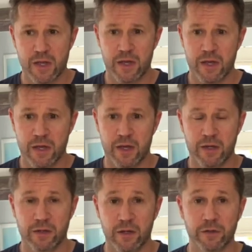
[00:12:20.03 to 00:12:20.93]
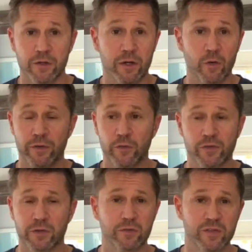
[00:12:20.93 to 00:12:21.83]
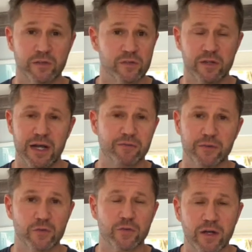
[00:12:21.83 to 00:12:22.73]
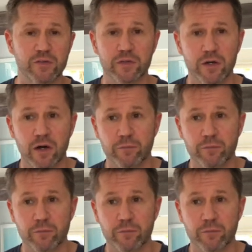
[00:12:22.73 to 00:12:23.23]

And under none of those circumstances did I feel stressed at all.